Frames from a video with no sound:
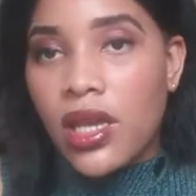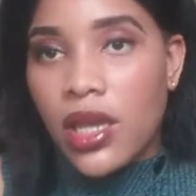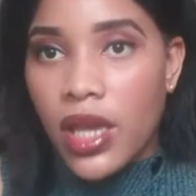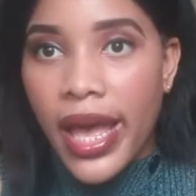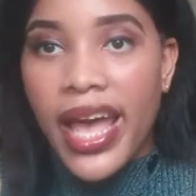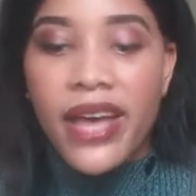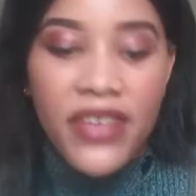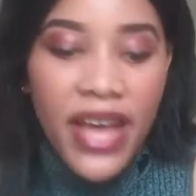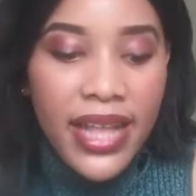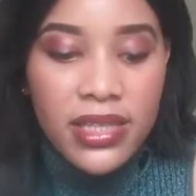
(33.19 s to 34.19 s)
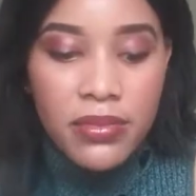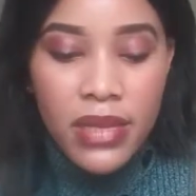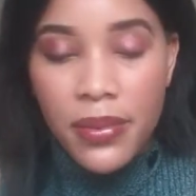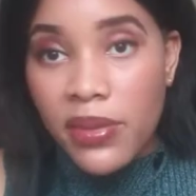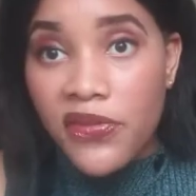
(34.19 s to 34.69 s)
Yeah, I've had
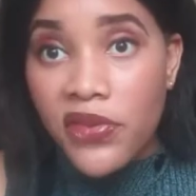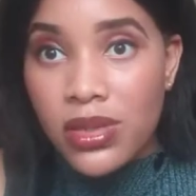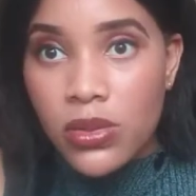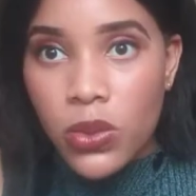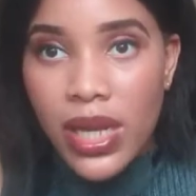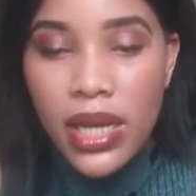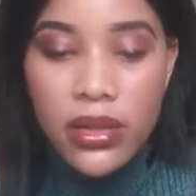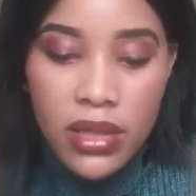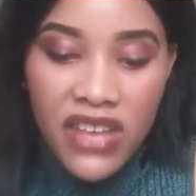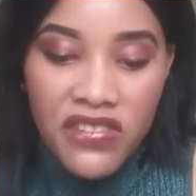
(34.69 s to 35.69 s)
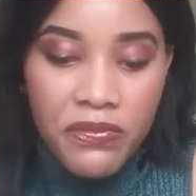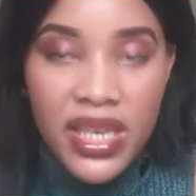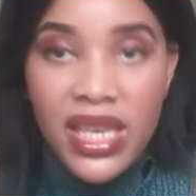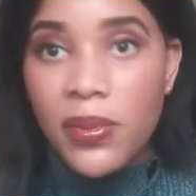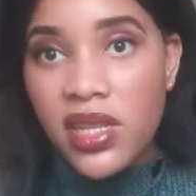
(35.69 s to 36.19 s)
my baby for a while. I've
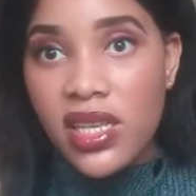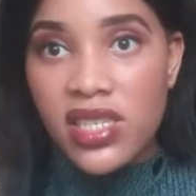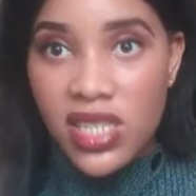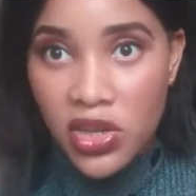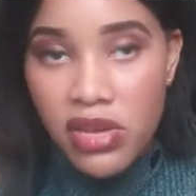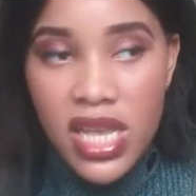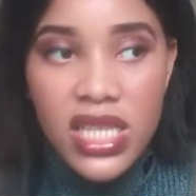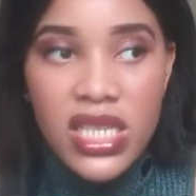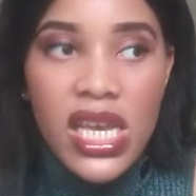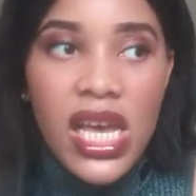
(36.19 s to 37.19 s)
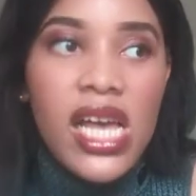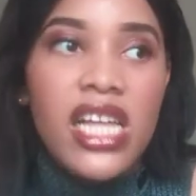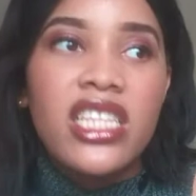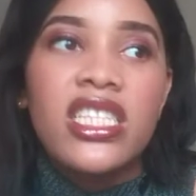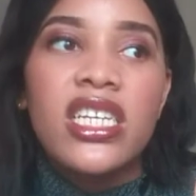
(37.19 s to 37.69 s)
been keeping it a secret
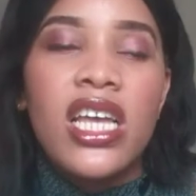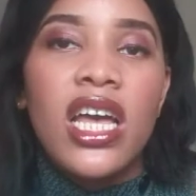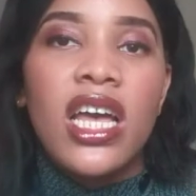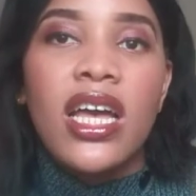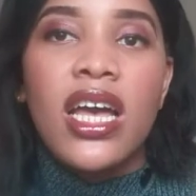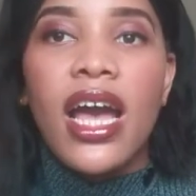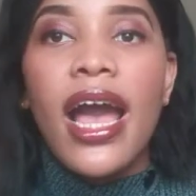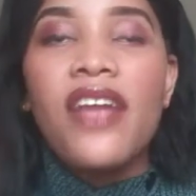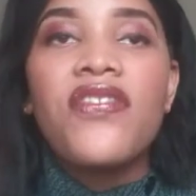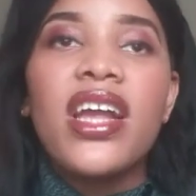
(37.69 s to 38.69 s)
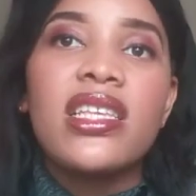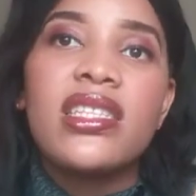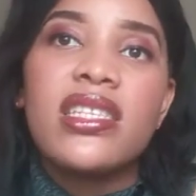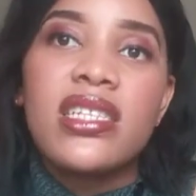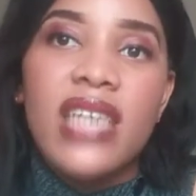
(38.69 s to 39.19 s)
and I
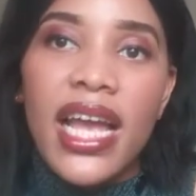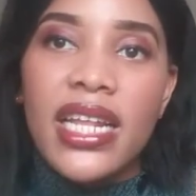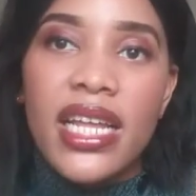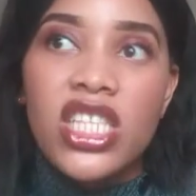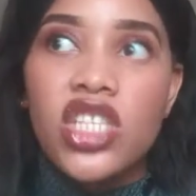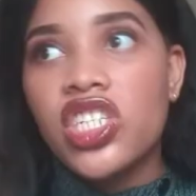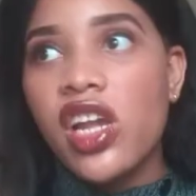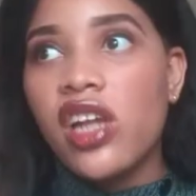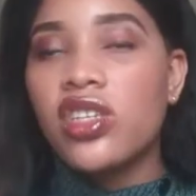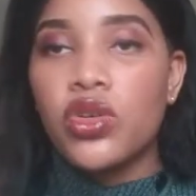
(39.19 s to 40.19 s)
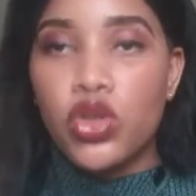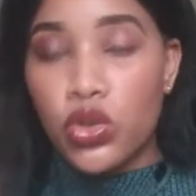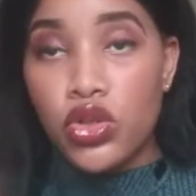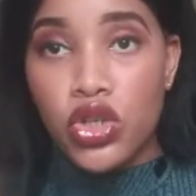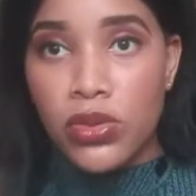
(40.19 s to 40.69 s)
finally decided to share it on
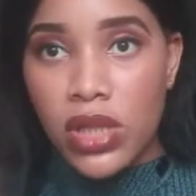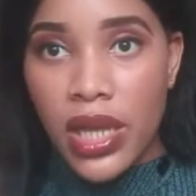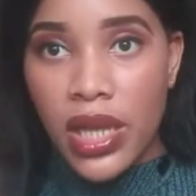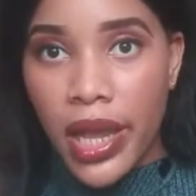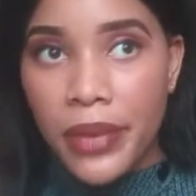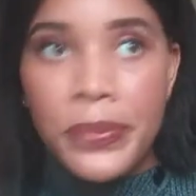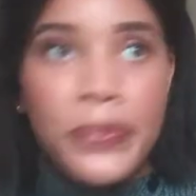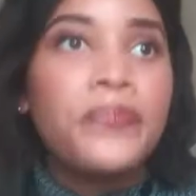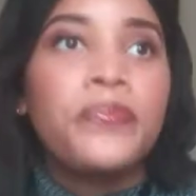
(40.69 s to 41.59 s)
YouTube today.